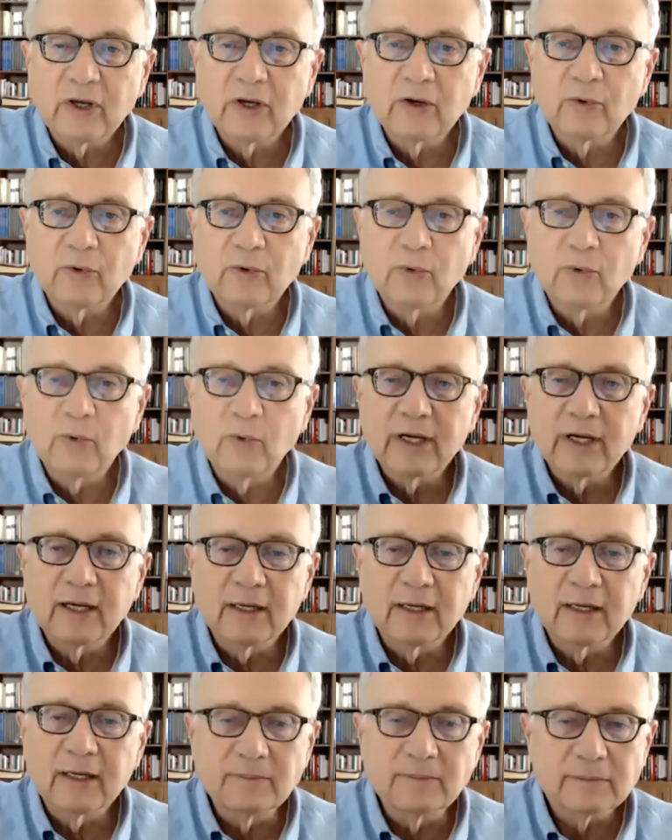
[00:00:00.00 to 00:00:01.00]
So
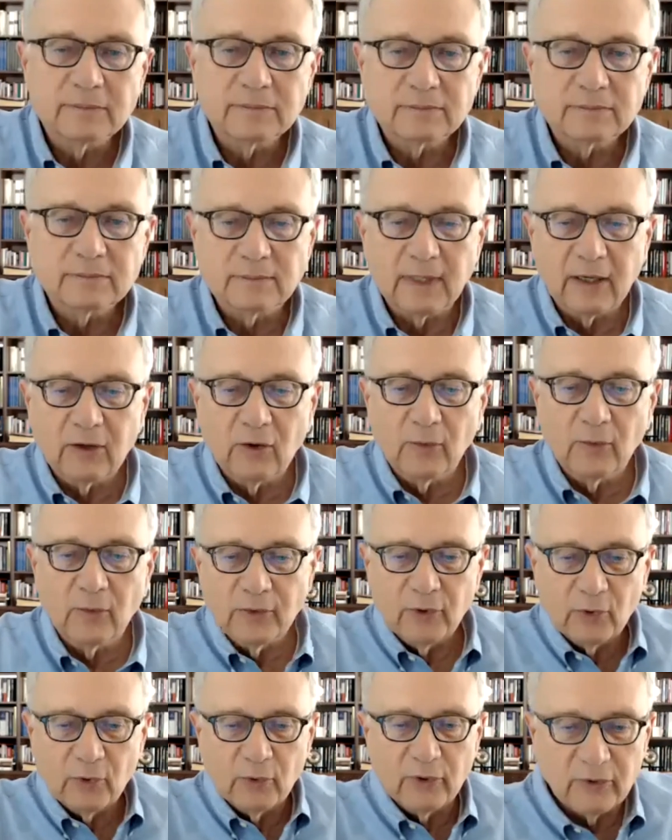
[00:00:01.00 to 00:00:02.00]
I hope
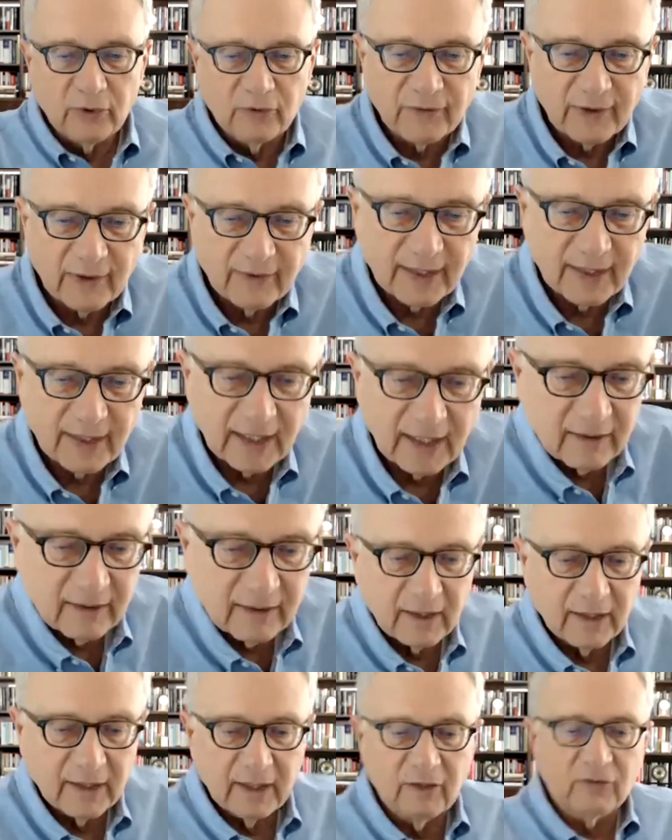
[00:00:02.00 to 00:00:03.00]
you found that
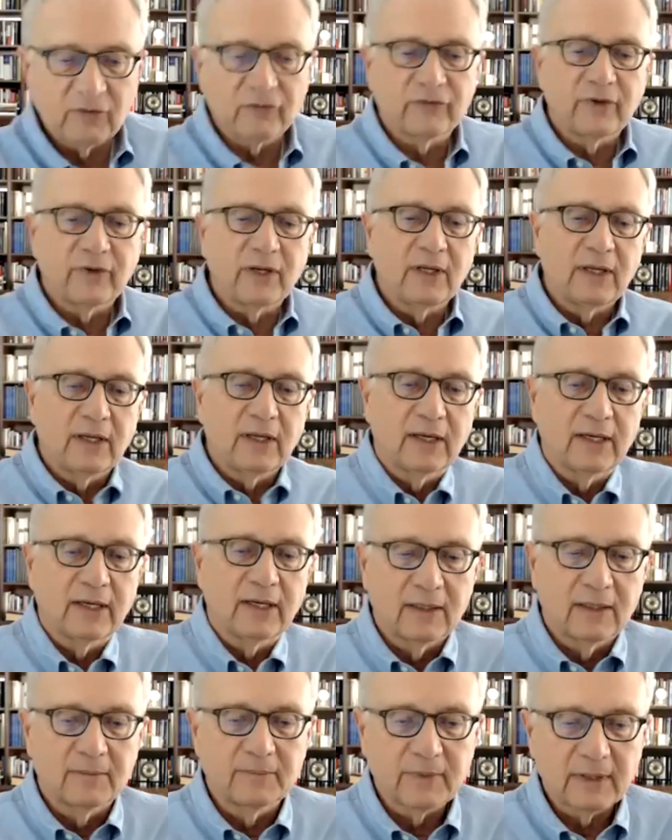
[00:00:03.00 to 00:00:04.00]
interesting.
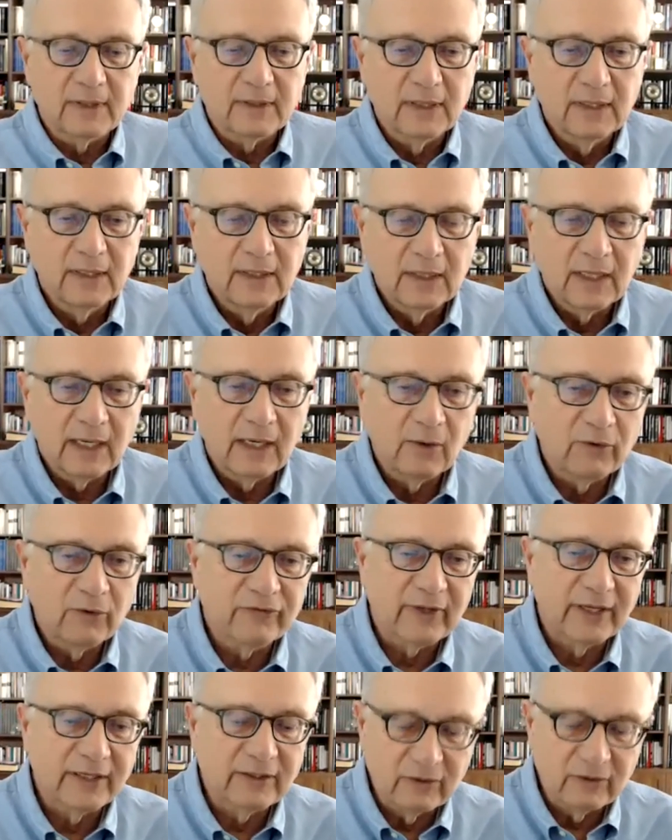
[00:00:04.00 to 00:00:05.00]
I
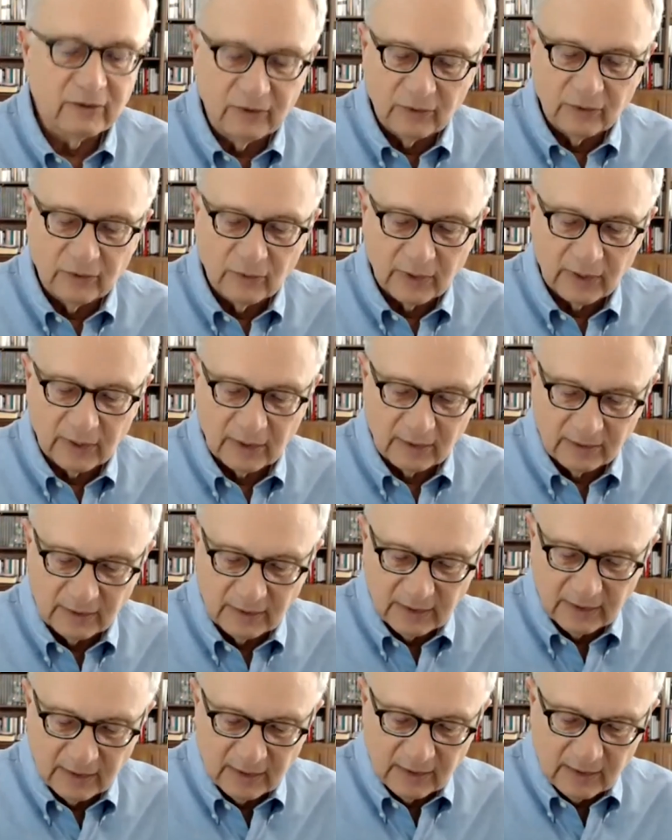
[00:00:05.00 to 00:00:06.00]
always like to
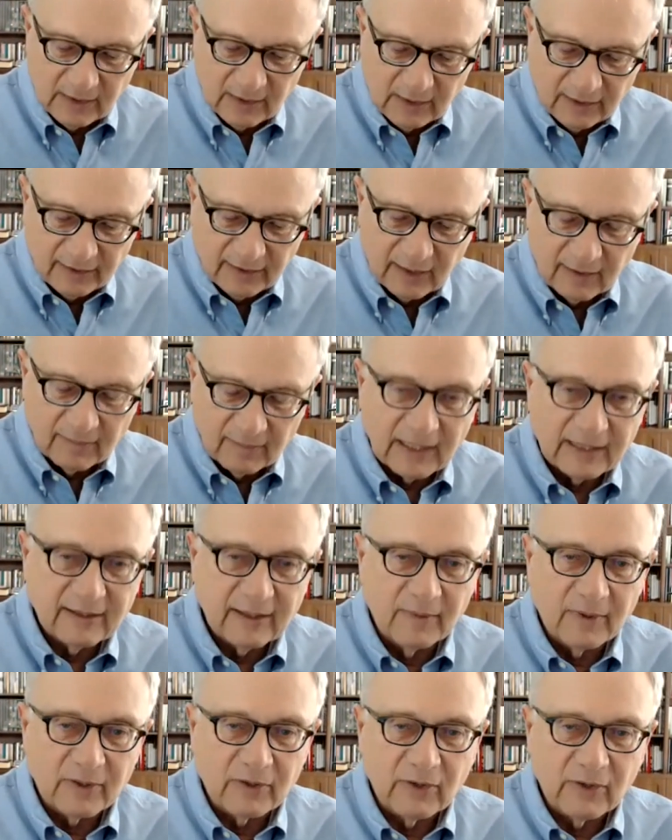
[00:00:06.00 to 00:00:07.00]
think about
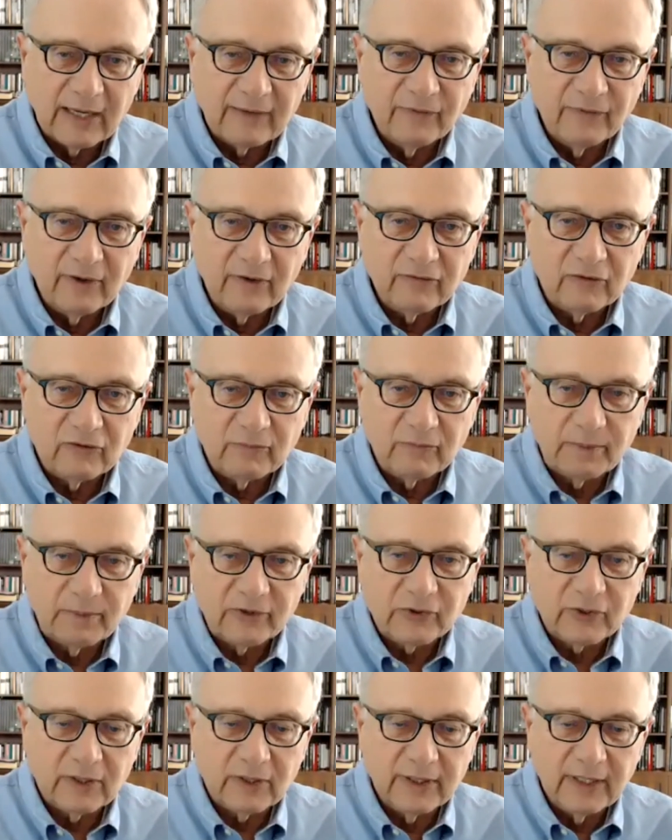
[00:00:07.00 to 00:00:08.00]
demographics,
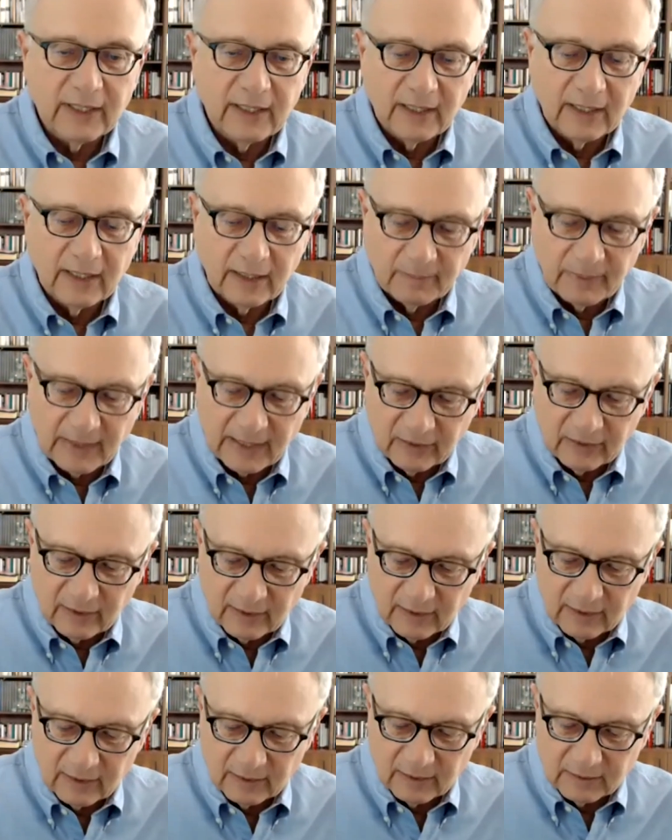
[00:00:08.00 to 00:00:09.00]
especially about
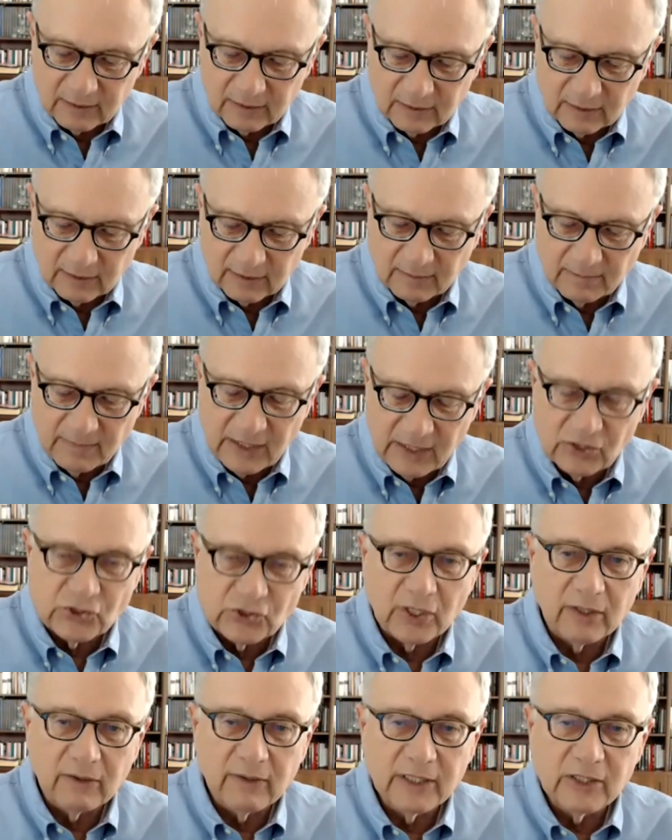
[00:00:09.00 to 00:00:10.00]
the me
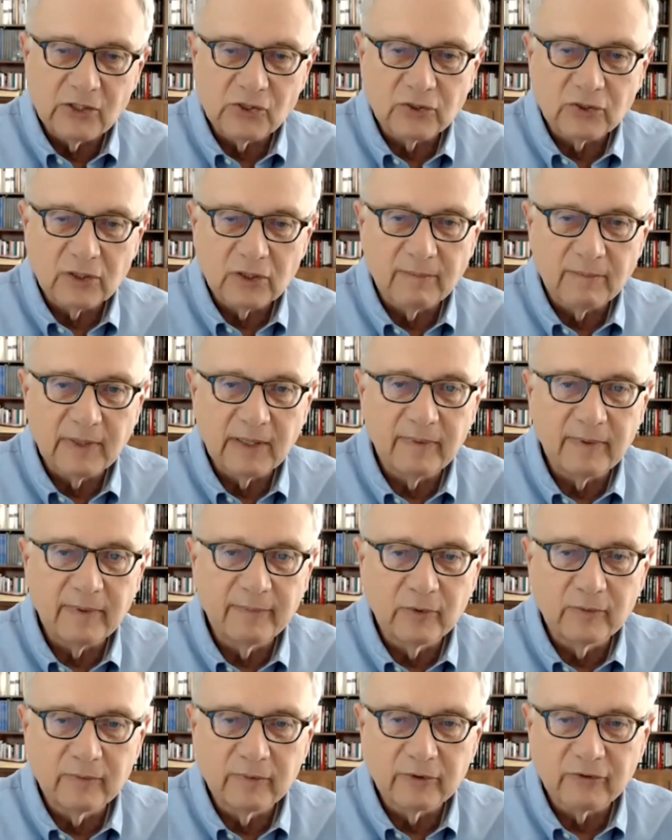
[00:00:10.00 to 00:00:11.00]
generation, the baby
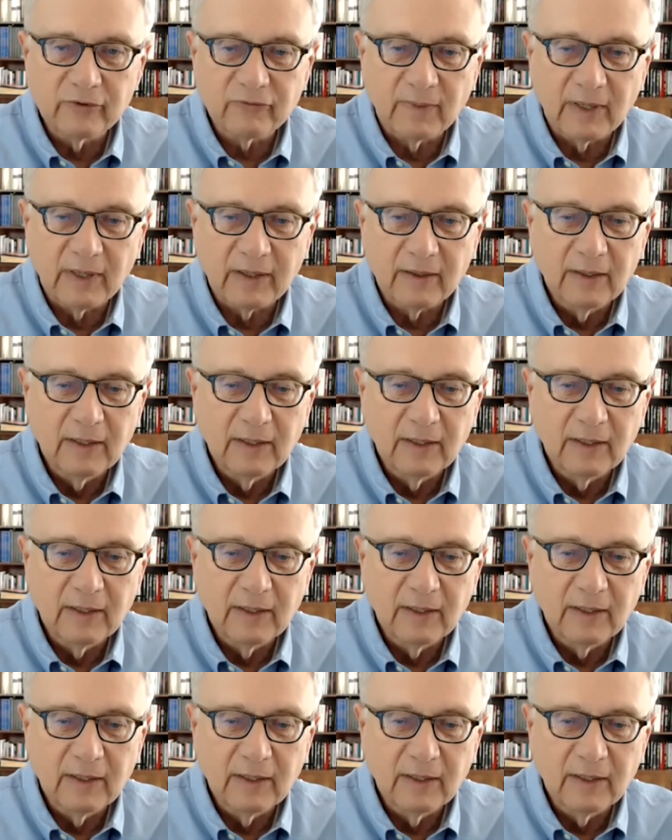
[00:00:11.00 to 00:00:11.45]
boomers,